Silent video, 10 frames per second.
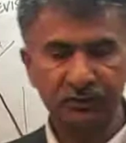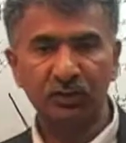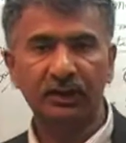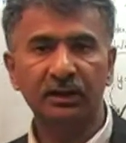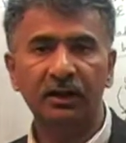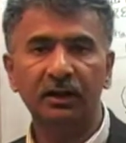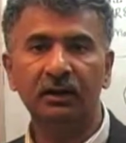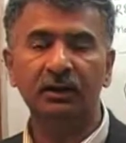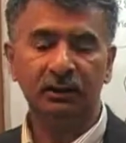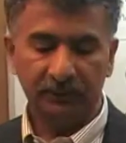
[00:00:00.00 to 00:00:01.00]
you can
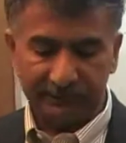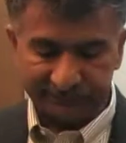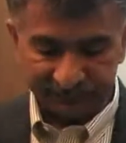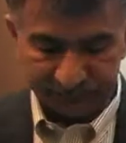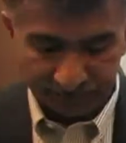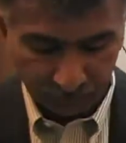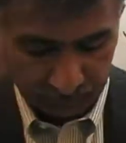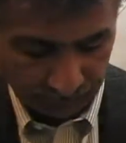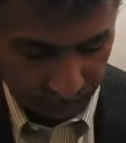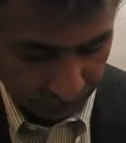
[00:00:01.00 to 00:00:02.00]
tell just by
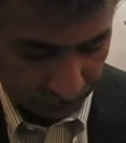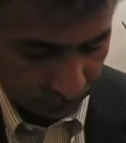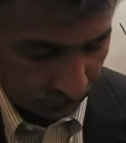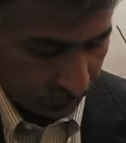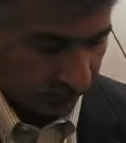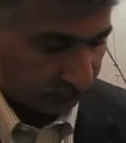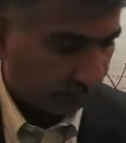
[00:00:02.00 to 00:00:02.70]
looking at it in a